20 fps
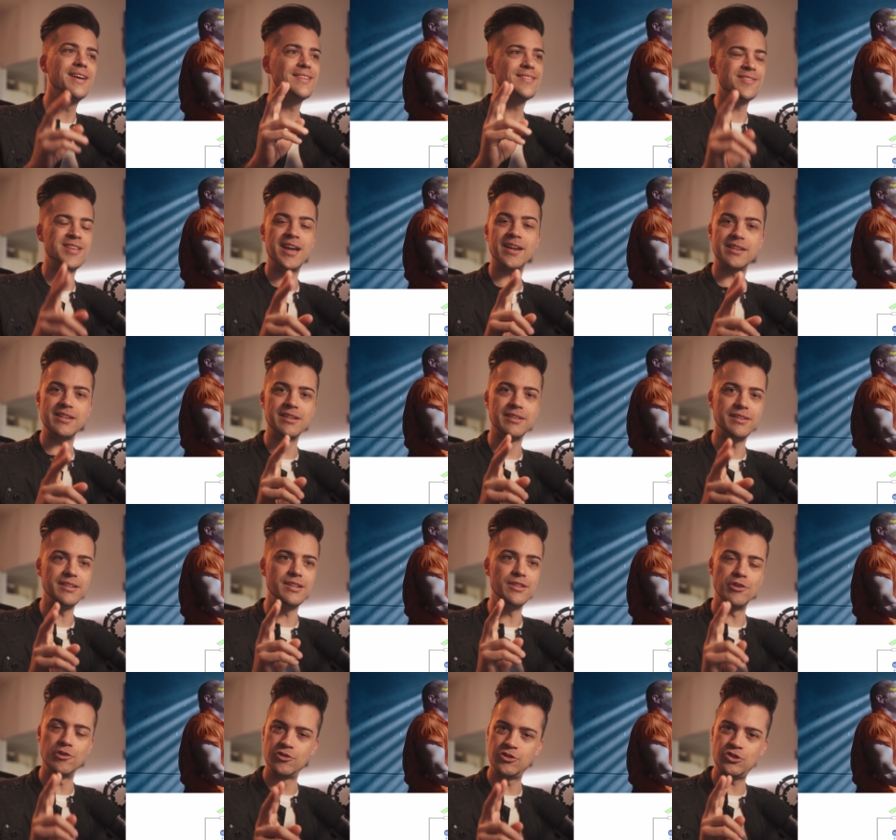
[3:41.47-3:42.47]
technically,
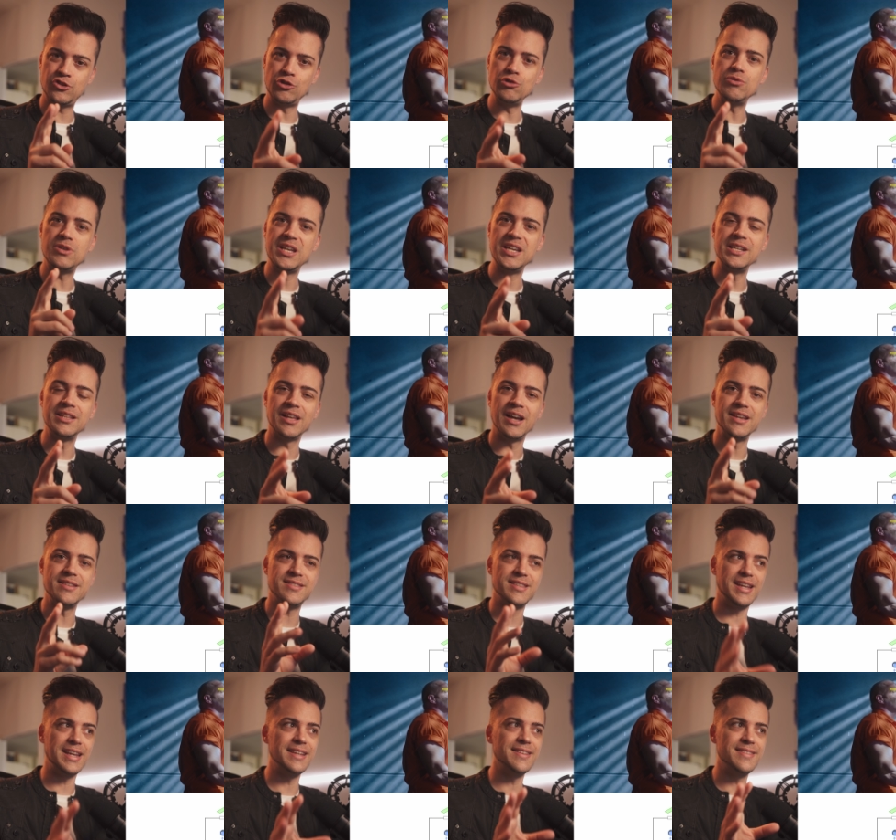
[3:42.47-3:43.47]
there's 2 key lights
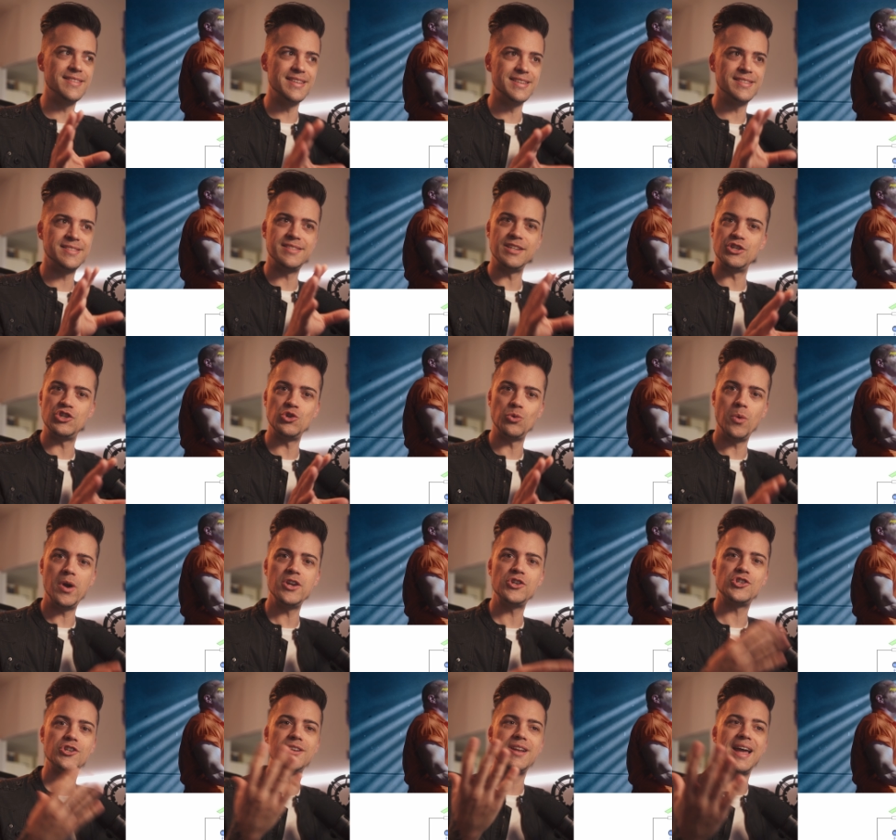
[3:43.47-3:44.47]
in this
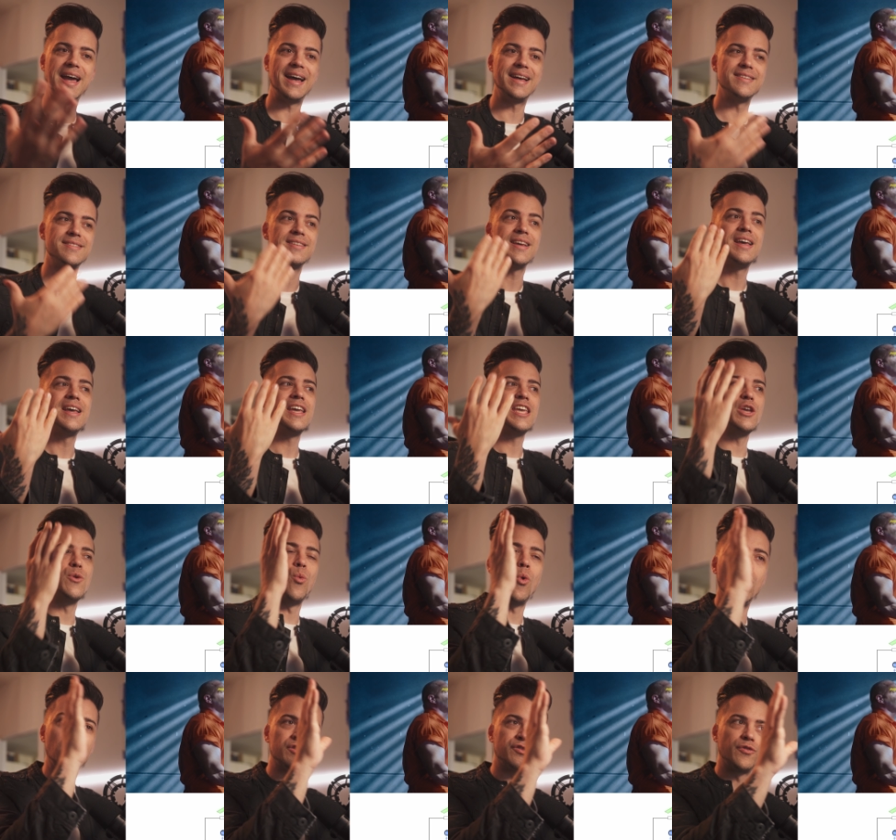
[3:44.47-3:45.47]
situation as he
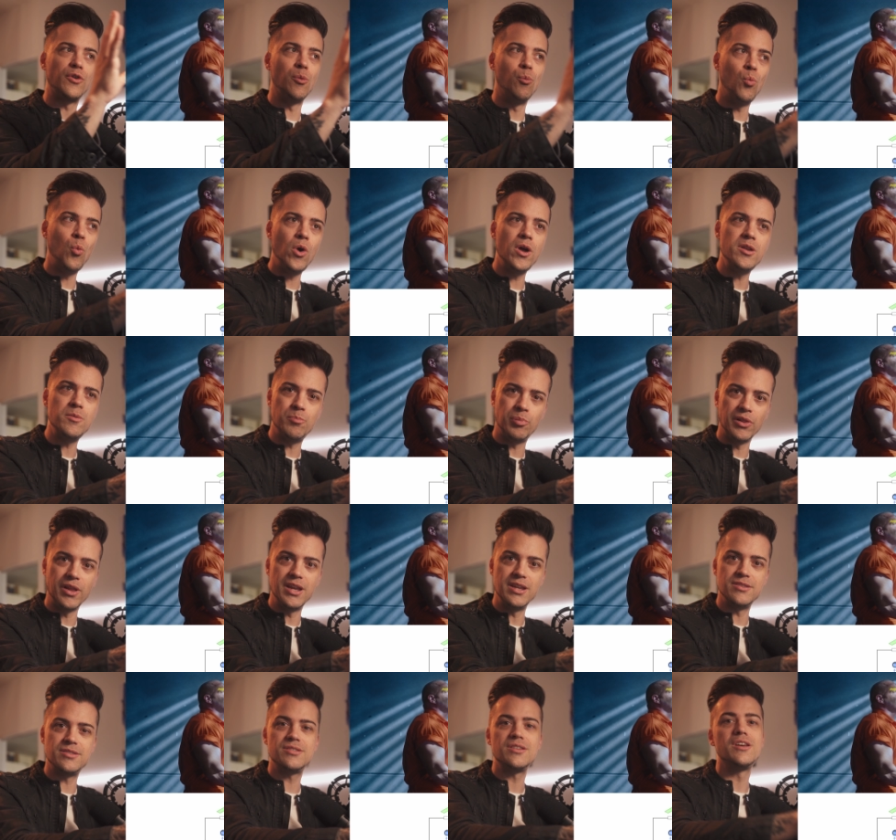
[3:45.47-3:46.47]
walks from one
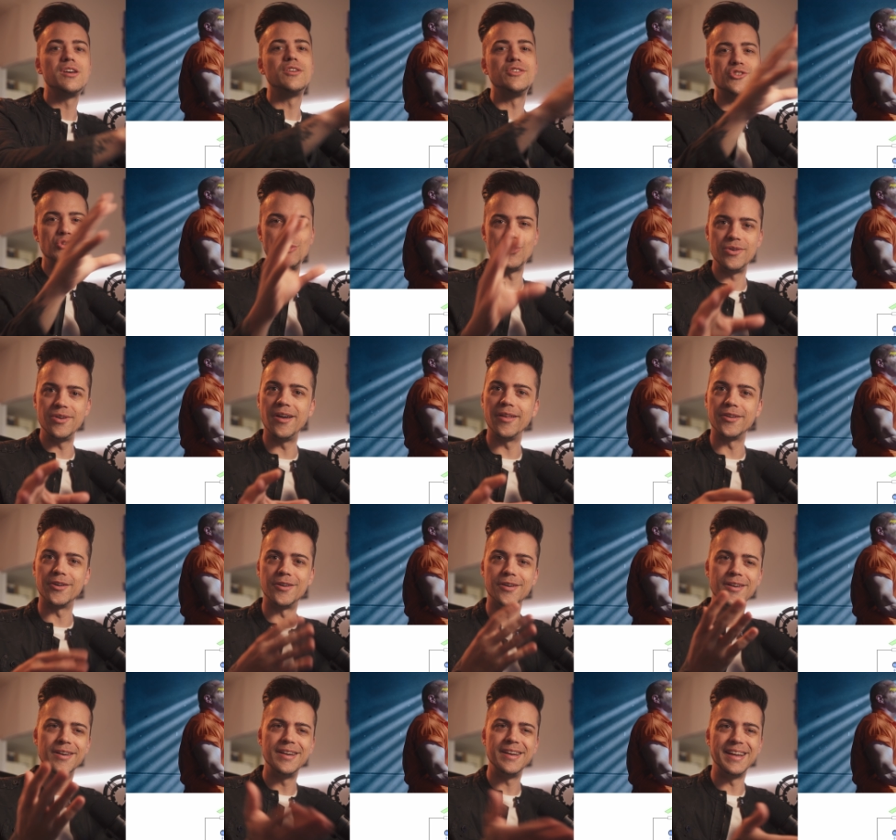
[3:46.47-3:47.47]
place to
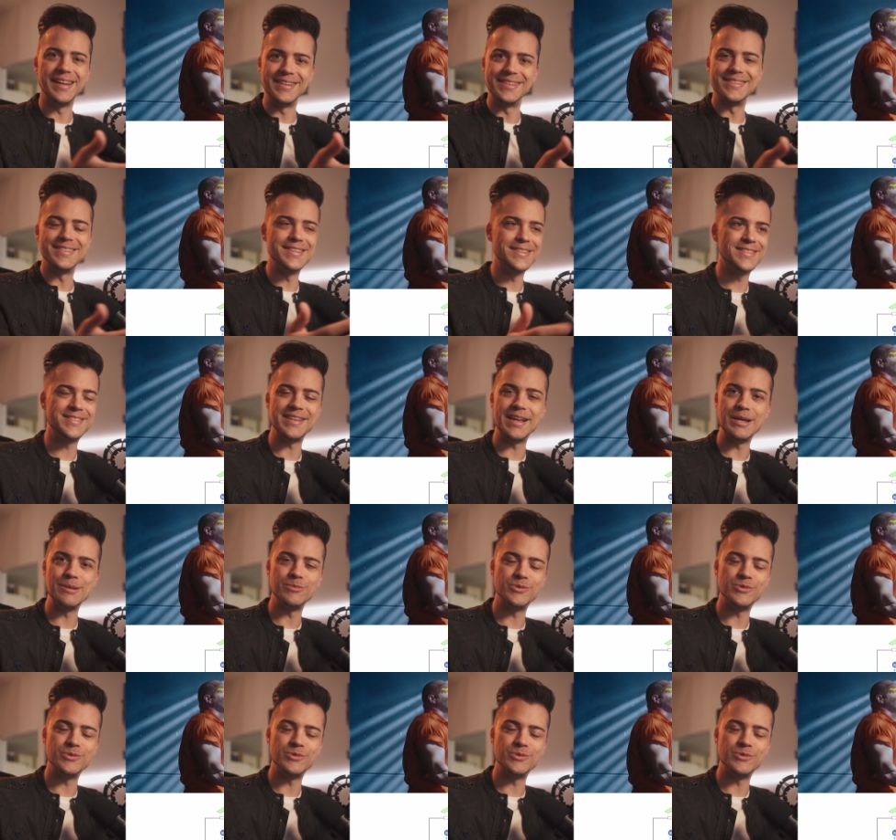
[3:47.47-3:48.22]
another in the same